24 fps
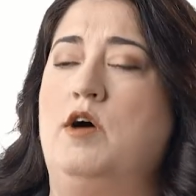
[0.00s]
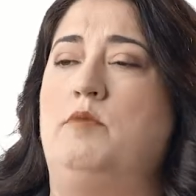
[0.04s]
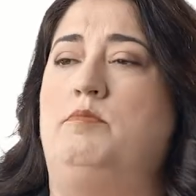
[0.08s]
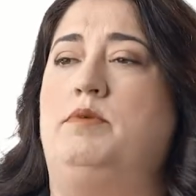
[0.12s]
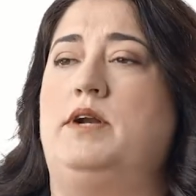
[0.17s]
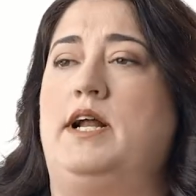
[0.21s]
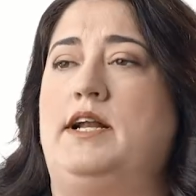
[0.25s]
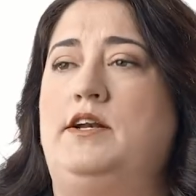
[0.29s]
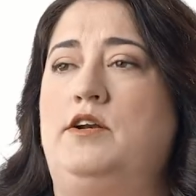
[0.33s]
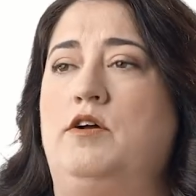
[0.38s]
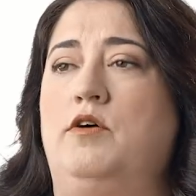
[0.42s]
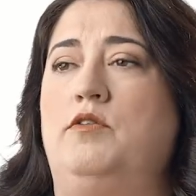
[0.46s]
But
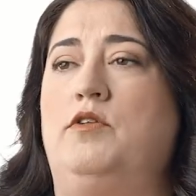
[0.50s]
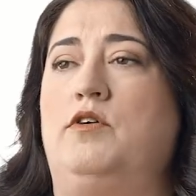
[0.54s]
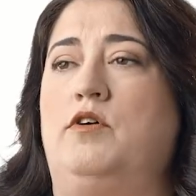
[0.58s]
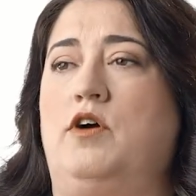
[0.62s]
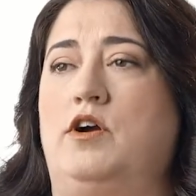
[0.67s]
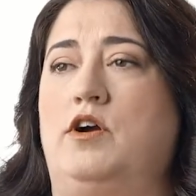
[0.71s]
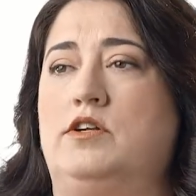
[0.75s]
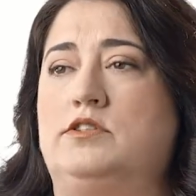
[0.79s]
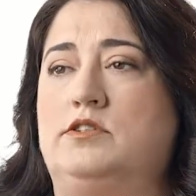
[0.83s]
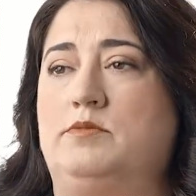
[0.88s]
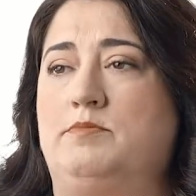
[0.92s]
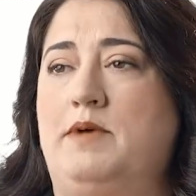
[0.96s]
I know there
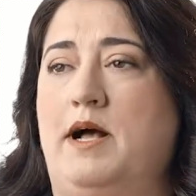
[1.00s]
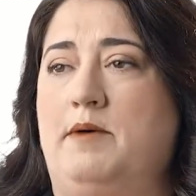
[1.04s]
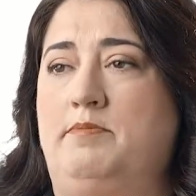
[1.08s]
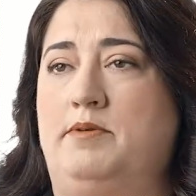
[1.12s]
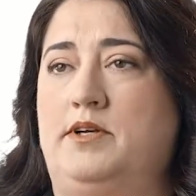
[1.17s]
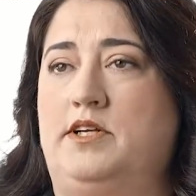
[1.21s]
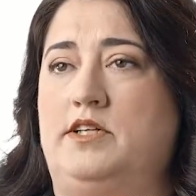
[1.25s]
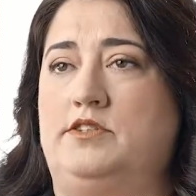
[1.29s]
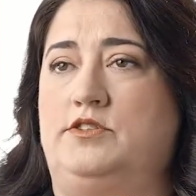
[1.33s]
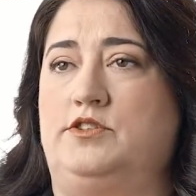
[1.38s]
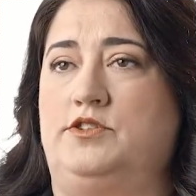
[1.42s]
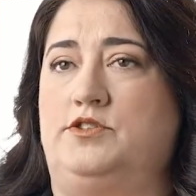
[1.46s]
are some
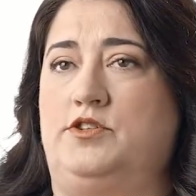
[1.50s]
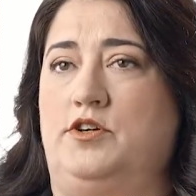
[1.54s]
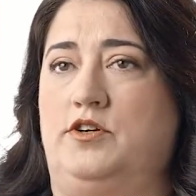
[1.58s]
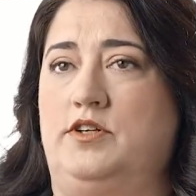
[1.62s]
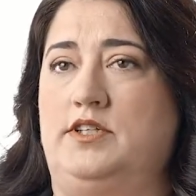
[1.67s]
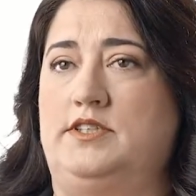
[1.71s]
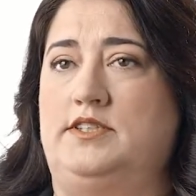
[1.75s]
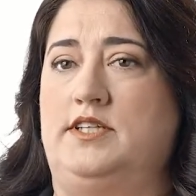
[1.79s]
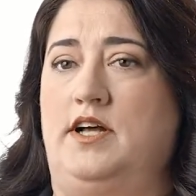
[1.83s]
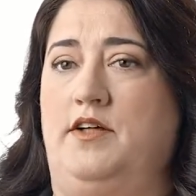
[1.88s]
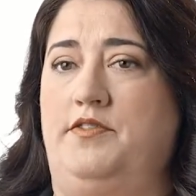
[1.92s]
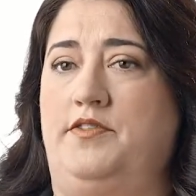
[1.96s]
applicants'
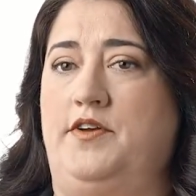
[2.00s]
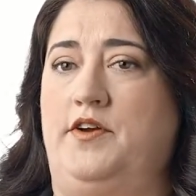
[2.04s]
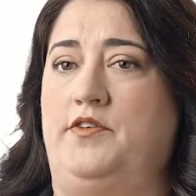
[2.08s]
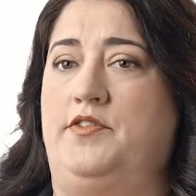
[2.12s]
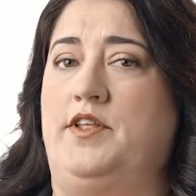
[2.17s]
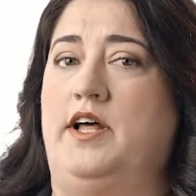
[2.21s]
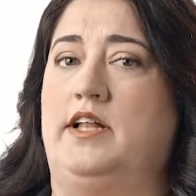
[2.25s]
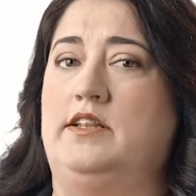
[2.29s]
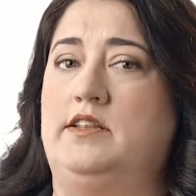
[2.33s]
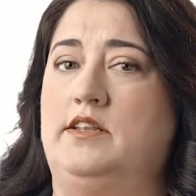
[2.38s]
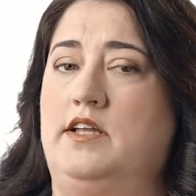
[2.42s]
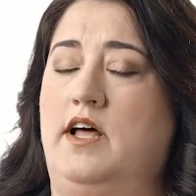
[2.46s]
attorneys out there
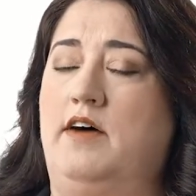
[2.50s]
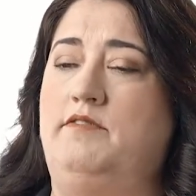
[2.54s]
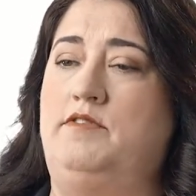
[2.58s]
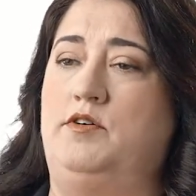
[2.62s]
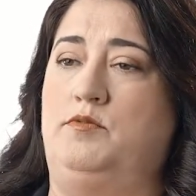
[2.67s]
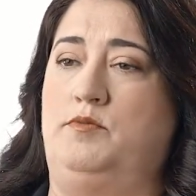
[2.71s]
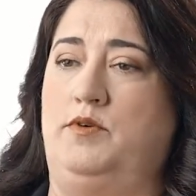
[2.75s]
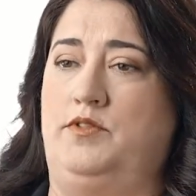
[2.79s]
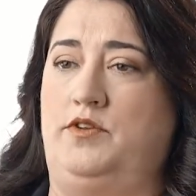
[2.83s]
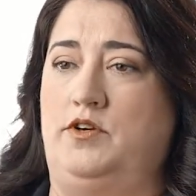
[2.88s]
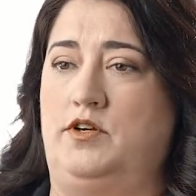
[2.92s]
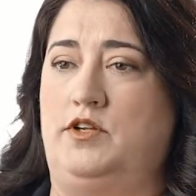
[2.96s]
that love it
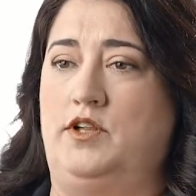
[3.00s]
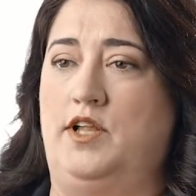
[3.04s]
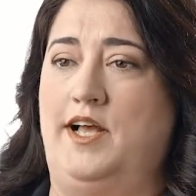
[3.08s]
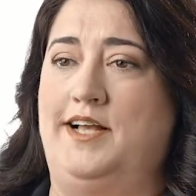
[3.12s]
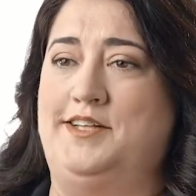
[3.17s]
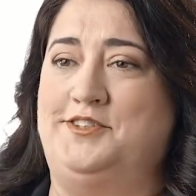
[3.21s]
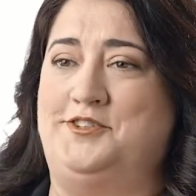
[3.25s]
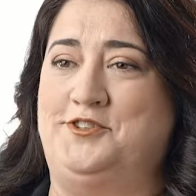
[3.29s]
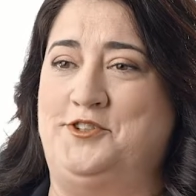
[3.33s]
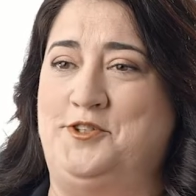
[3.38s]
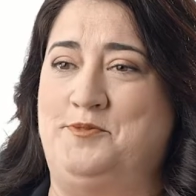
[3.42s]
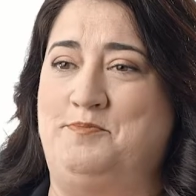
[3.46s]
when their
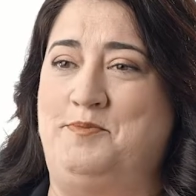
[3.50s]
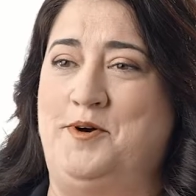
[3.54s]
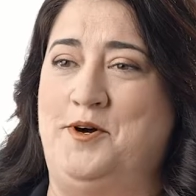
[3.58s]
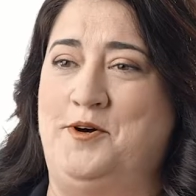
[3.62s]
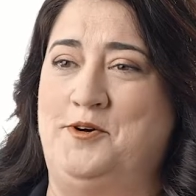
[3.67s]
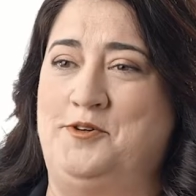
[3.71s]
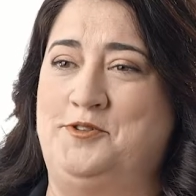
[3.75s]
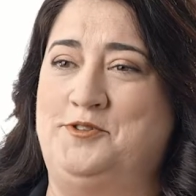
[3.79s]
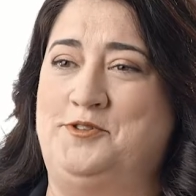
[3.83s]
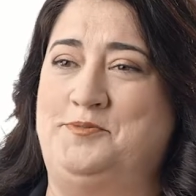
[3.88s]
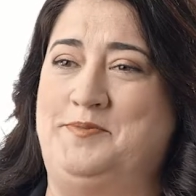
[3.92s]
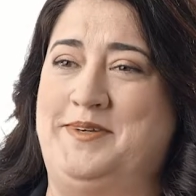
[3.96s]
clients are
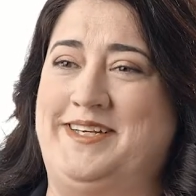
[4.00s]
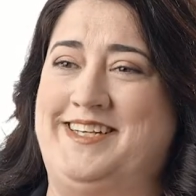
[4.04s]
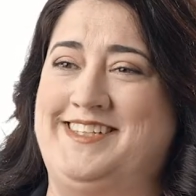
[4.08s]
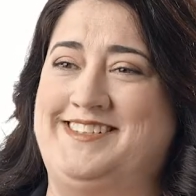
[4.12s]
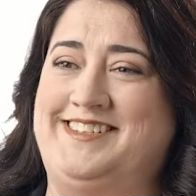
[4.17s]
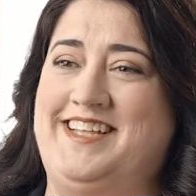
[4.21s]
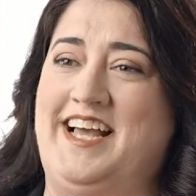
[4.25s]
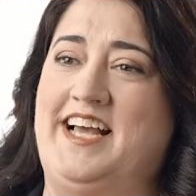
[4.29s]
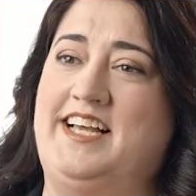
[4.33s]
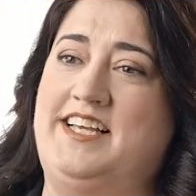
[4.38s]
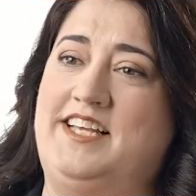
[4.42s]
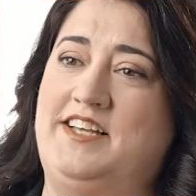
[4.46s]
deposed, because
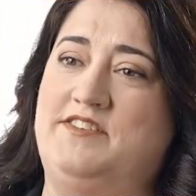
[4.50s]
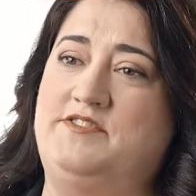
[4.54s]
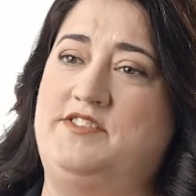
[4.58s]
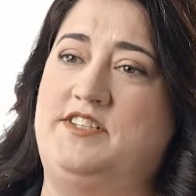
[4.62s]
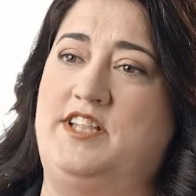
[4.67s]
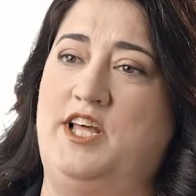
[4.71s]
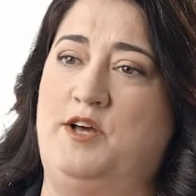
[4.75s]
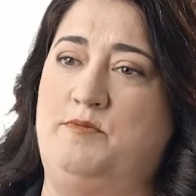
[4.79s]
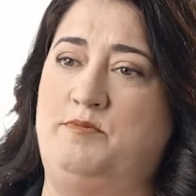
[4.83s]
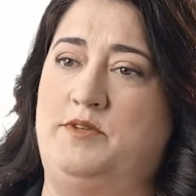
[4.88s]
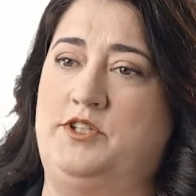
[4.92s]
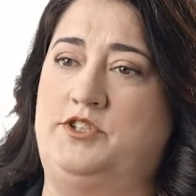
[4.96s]
that gives
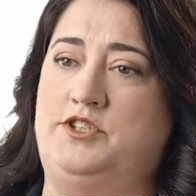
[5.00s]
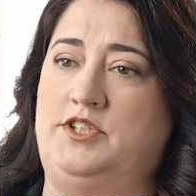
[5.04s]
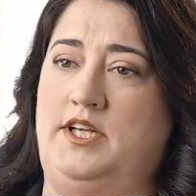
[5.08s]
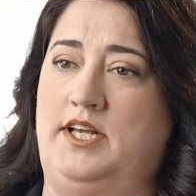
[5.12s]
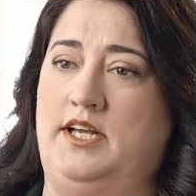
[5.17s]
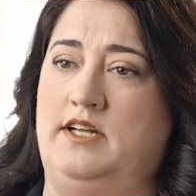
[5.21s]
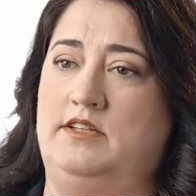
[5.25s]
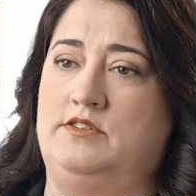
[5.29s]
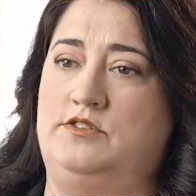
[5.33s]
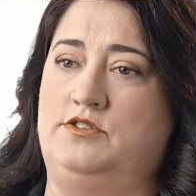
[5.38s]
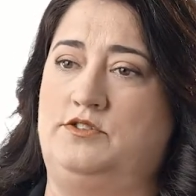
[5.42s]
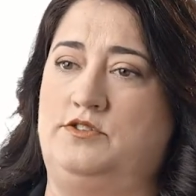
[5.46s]
them the
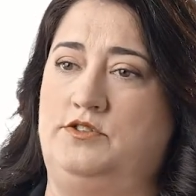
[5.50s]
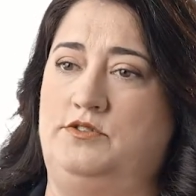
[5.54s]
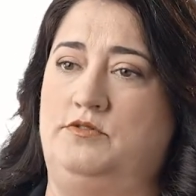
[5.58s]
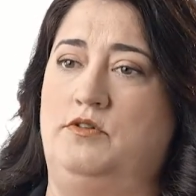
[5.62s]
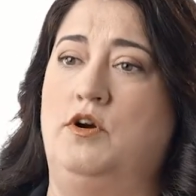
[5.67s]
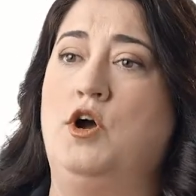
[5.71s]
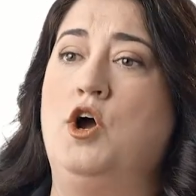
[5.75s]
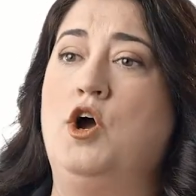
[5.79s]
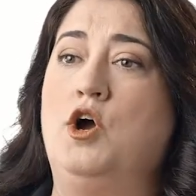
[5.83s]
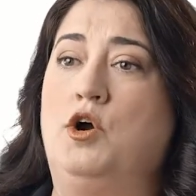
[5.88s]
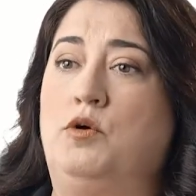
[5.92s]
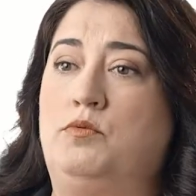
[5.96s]
chance to
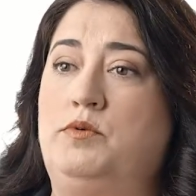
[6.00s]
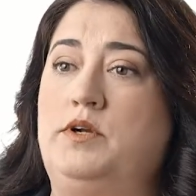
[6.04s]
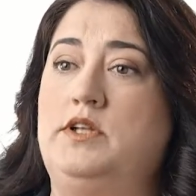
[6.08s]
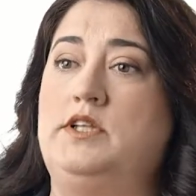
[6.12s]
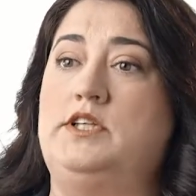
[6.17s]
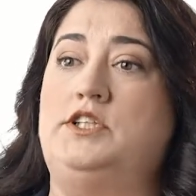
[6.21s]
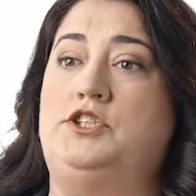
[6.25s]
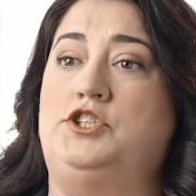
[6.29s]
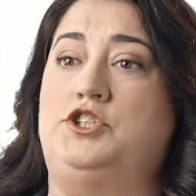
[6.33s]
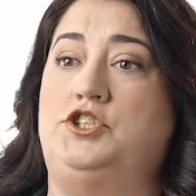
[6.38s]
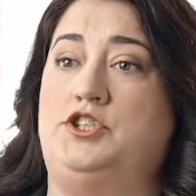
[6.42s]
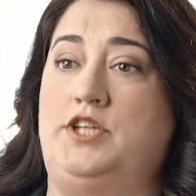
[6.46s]

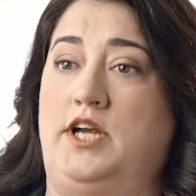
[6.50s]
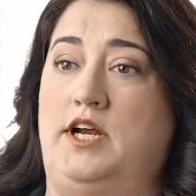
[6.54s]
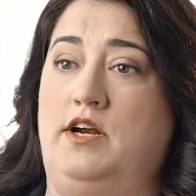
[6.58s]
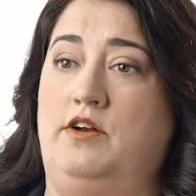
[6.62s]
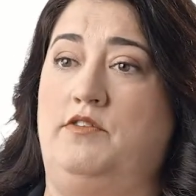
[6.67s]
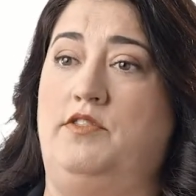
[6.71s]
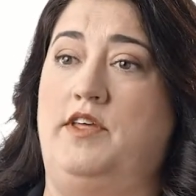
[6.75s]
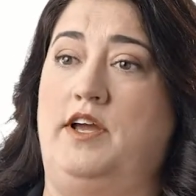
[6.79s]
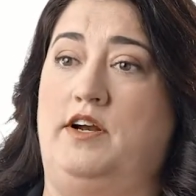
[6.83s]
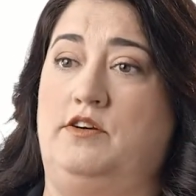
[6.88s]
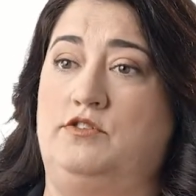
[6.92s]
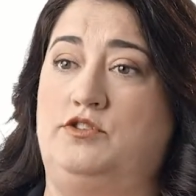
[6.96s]
really share
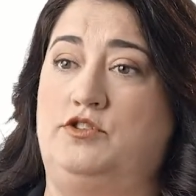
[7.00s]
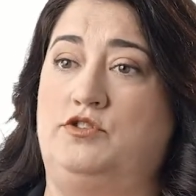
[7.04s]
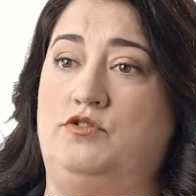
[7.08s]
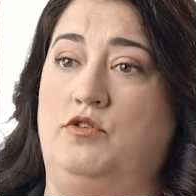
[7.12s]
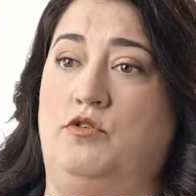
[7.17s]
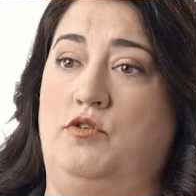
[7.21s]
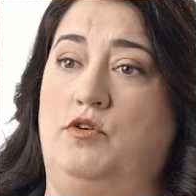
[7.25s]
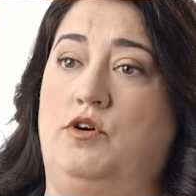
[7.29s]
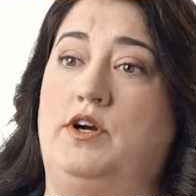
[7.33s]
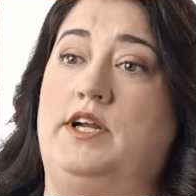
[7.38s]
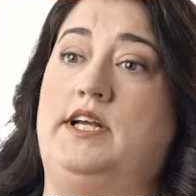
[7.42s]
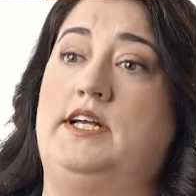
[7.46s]
their
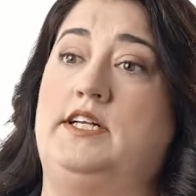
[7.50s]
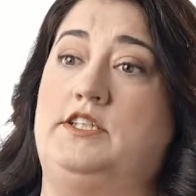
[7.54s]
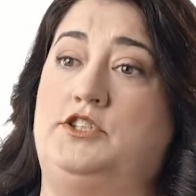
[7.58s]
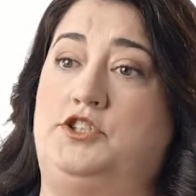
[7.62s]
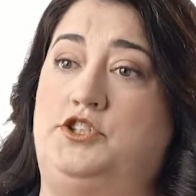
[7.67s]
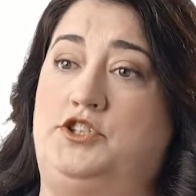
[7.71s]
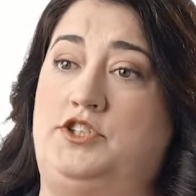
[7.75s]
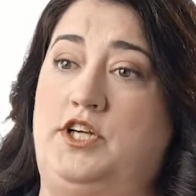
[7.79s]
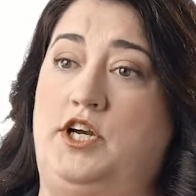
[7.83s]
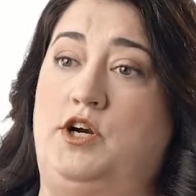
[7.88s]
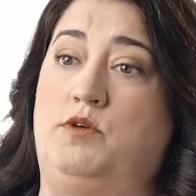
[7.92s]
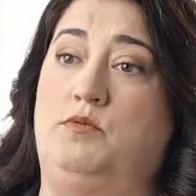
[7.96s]
story and
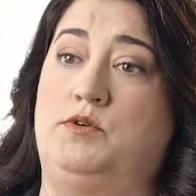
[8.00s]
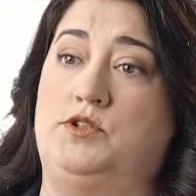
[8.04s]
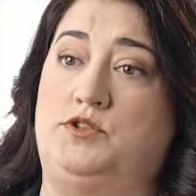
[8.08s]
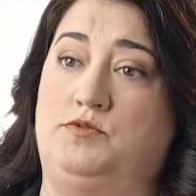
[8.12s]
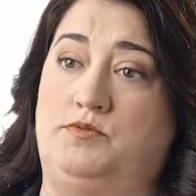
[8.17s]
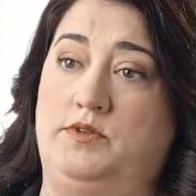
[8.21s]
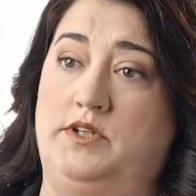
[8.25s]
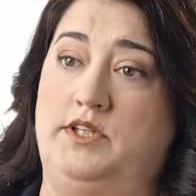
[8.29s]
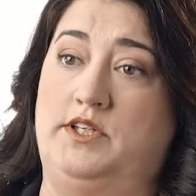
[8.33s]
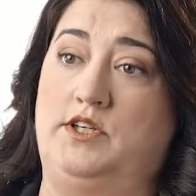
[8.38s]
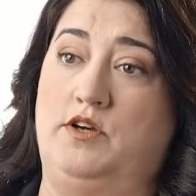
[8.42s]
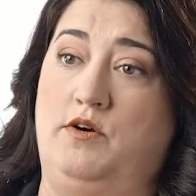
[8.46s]
share what's
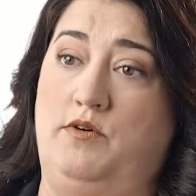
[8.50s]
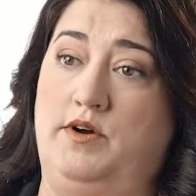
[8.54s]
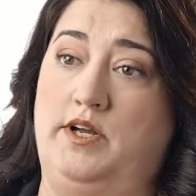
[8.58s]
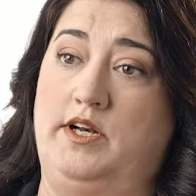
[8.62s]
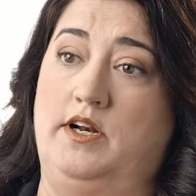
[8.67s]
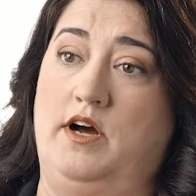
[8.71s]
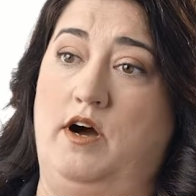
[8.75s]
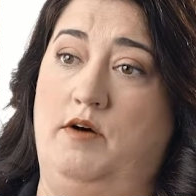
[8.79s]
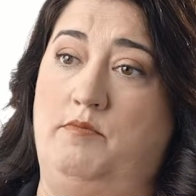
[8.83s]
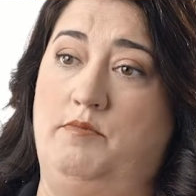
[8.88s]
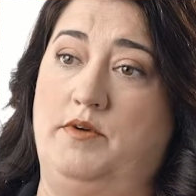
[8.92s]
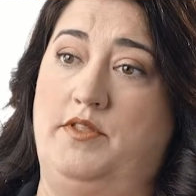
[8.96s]
really going
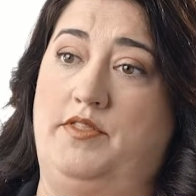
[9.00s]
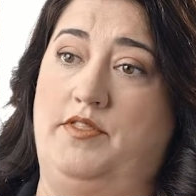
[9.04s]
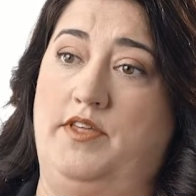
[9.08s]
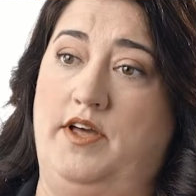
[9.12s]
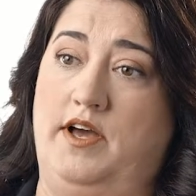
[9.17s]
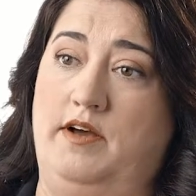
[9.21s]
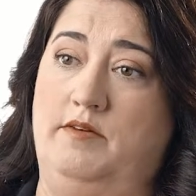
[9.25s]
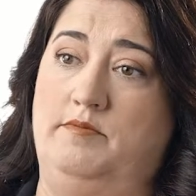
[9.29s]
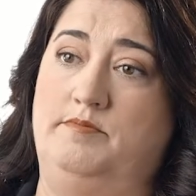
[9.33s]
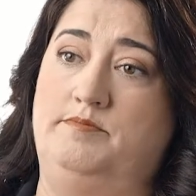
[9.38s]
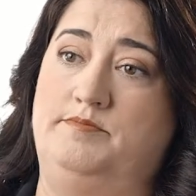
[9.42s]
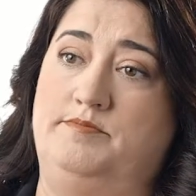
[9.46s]
on with
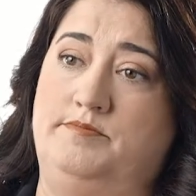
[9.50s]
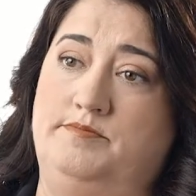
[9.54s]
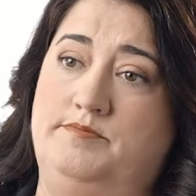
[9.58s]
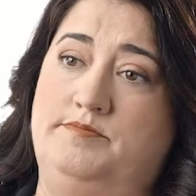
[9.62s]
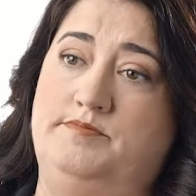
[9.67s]
them.